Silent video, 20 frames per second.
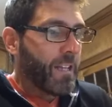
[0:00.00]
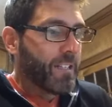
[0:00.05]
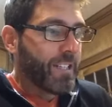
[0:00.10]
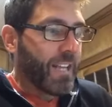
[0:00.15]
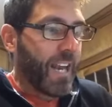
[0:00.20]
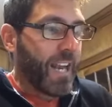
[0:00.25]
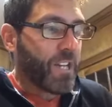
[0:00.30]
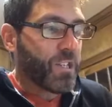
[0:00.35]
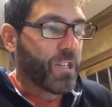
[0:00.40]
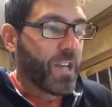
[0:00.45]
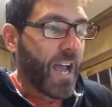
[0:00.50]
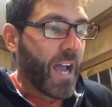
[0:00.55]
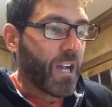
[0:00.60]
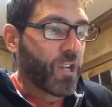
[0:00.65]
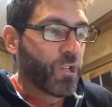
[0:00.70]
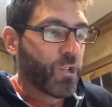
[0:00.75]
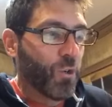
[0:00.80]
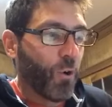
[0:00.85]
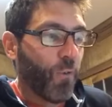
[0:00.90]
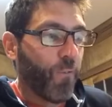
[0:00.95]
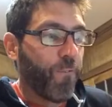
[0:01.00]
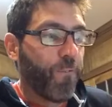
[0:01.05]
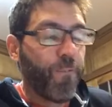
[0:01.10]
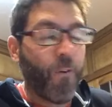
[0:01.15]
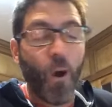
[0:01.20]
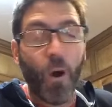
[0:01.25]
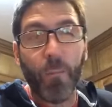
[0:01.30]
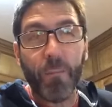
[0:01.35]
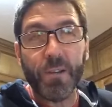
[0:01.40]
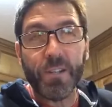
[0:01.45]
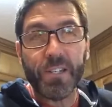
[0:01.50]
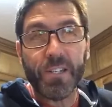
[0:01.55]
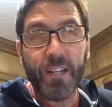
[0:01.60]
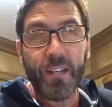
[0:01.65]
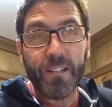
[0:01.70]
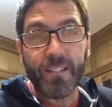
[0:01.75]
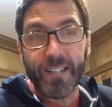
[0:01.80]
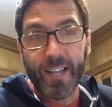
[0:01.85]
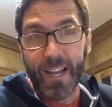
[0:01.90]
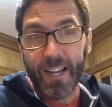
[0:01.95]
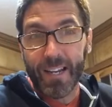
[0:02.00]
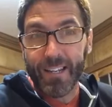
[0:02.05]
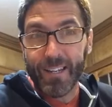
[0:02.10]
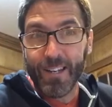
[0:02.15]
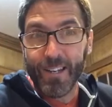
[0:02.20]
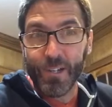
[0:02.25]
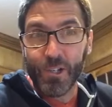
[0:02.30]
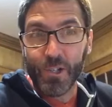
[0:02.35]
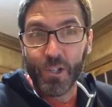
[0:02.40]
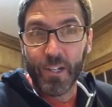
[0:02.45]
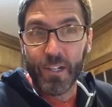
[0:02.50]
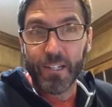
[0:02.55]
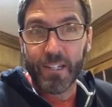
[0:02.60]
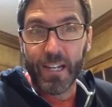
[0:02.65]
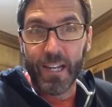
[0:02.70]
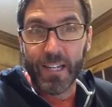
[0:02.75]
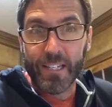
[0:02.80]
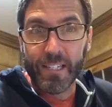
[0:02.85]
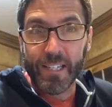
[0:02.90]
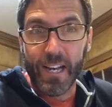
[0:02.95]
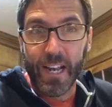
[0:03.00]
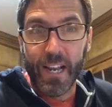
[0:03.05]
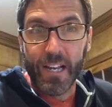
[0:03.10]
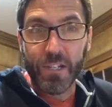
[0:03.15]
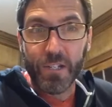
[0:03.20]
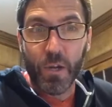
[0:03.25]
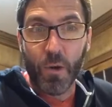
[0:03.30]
Today's National Pharmacy Technician Day today,